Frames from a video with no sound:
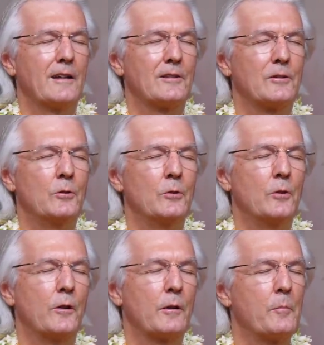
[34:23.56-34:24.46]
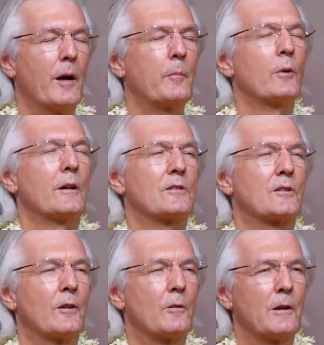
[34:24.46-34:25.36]
to the remembrance,
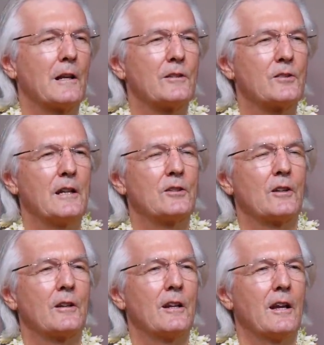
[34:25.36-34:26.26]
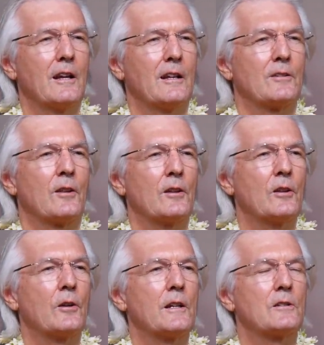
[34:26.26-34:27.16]
to the realization, to the
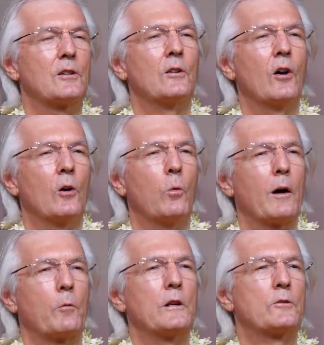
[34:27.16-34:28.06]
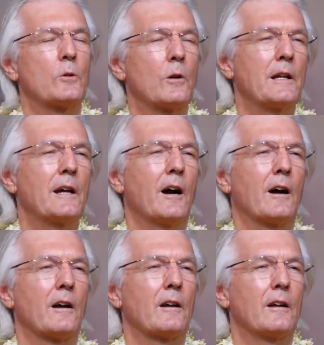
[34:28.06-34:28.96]
yearning to know what we truly
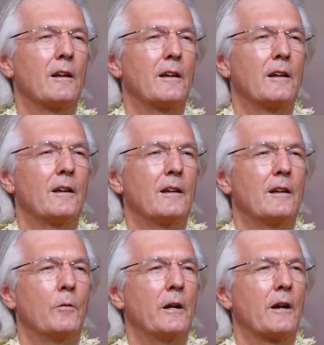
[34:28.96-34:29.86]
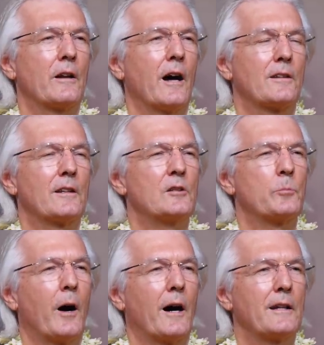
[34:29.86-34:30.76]
are. We are not these
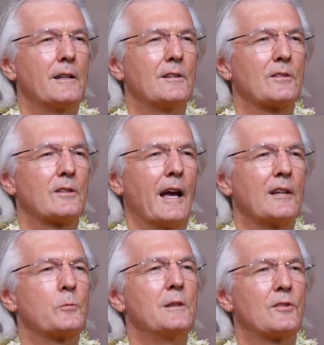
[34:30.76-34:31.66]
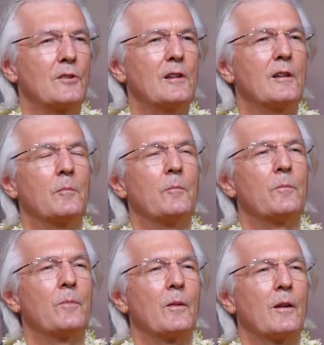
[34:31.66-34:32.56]
bodies as we see them.
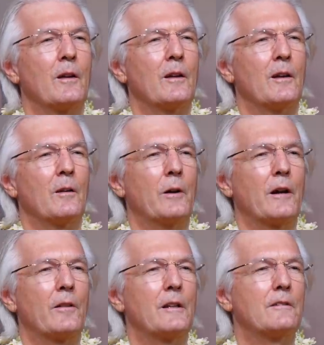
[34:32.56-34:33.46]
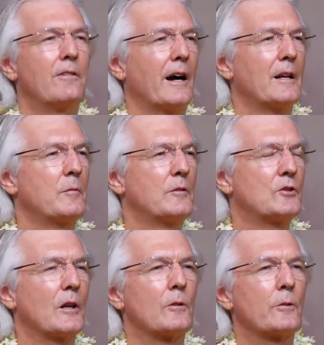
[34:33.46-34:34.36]
We are the divine
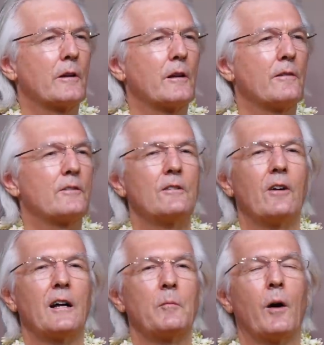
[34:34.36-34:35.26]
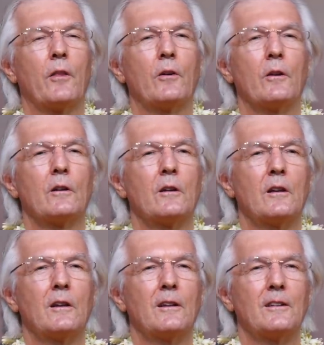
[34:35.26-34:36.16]
children of Divine Mother,
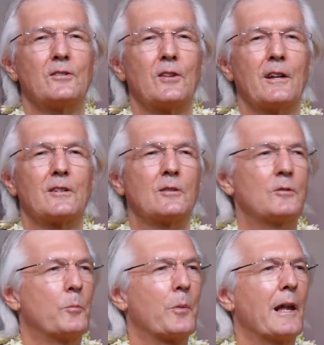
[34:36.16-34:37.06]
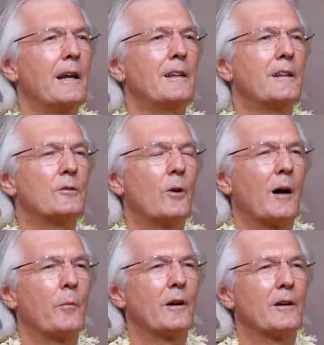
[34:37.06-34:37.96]
sent to play the
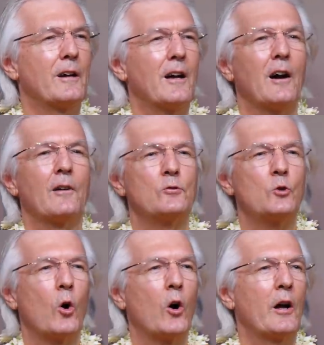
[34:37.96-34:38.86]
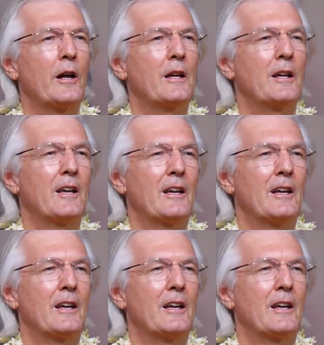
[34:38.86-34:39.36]
drama of joy,